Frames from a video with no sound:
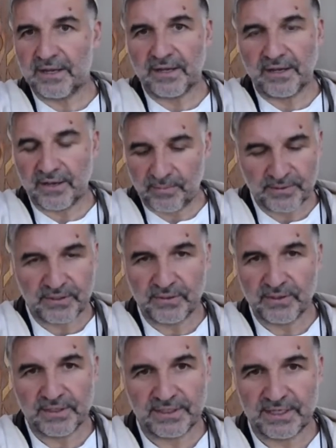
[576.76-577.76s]

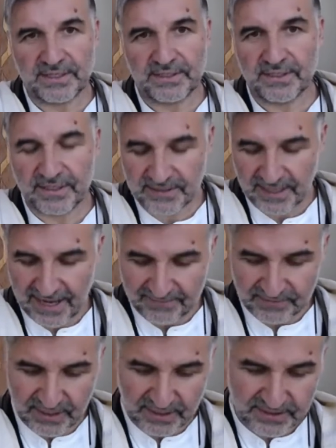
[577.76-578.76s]
opportunity to
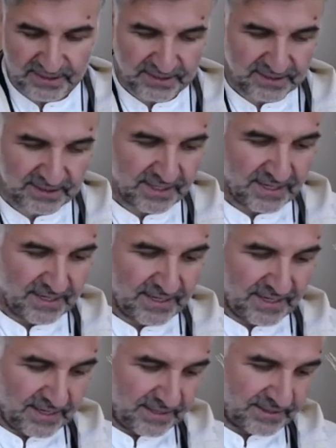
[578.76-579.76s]
have justice.
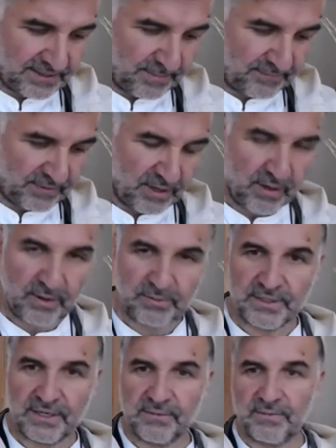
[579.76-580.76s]
Some of you know I
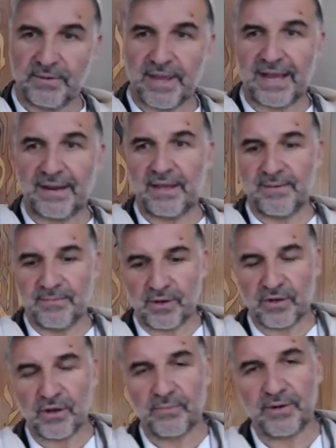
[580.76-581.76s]
was in
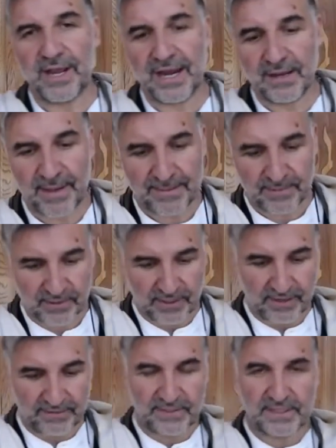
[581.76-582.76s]
Montgomery, Alabama, and
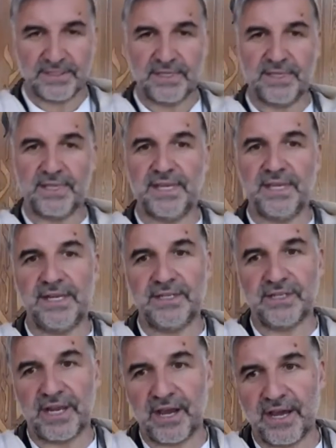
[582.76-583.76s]
I visited the
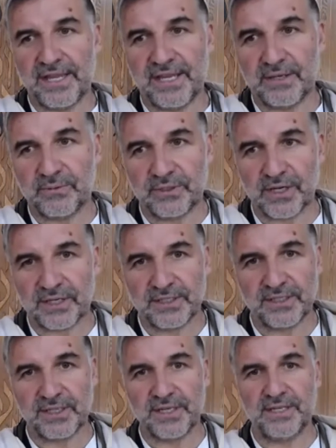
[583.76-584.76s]
EJI, the Equal
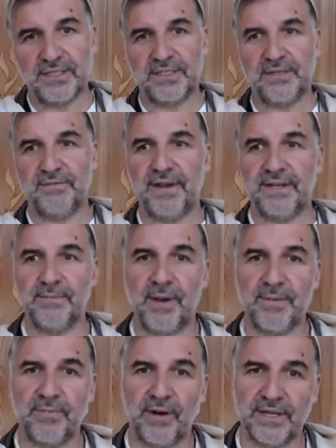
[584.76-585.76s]
Justice Initiative, founded
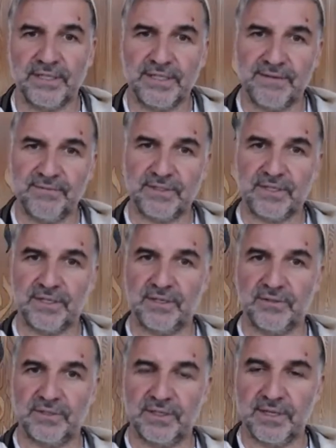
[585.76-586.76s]
by Brian Stevenson,
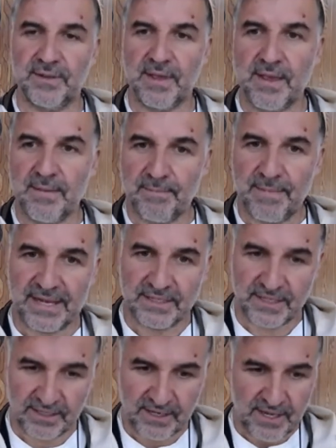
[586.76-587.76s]
who's an
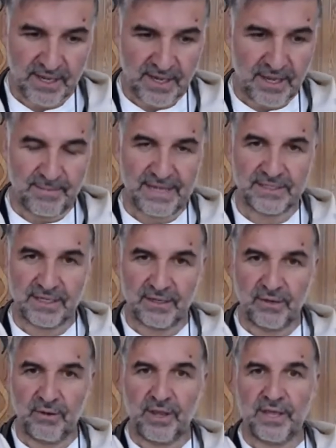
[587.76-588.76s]
amazing
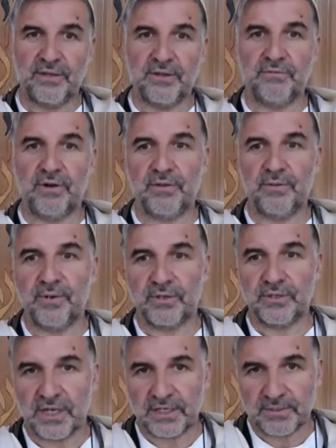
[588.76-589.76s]
lawyer who wrote the book
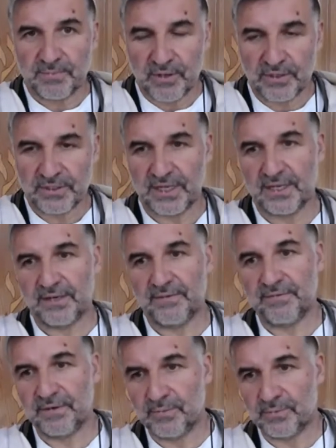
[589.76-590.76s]
Just Mercy, and a
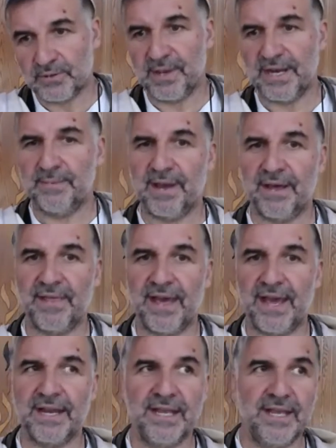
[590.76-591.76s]
film was made about
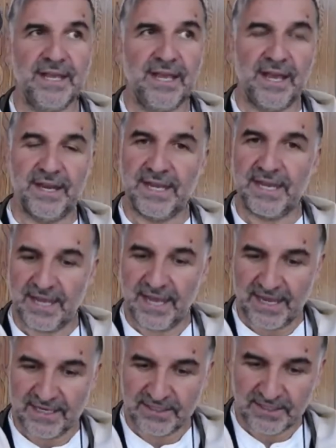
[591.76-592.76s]
that. And he
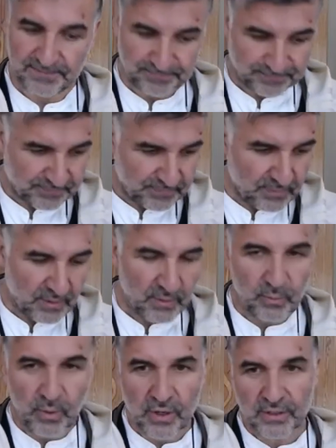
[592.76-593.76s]
has
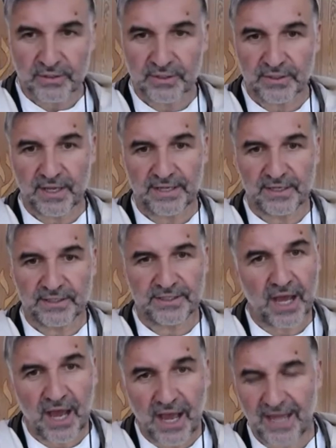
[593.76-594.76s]
worked
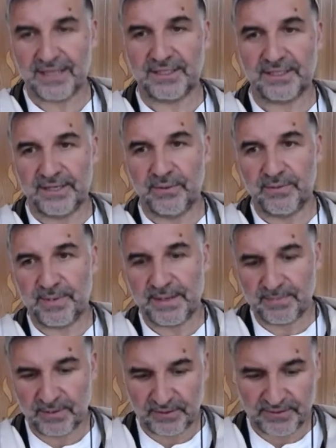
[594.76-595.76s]
tirelessly with
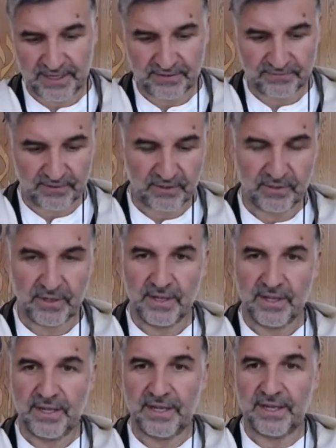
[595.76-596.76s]
people on death row
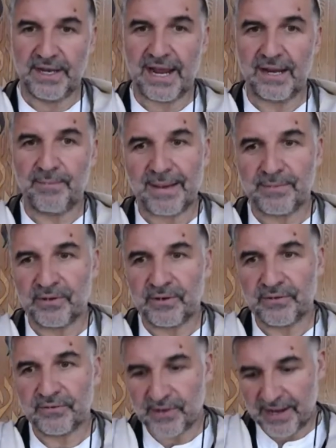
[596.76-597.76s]
in Alabama and
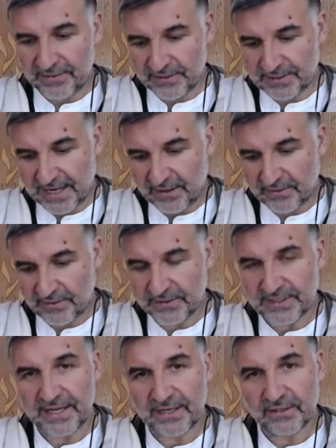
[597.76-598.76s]
throughout the South, and
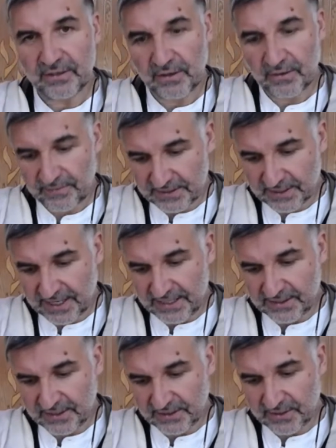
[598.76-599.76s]
taken a lot of these
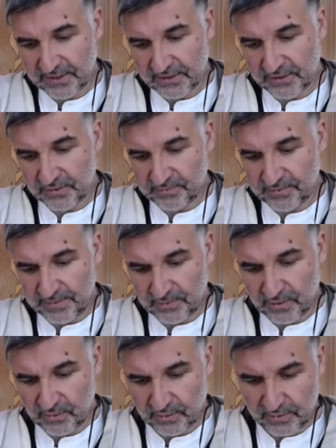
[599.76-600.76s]
cases to the Supreme Court.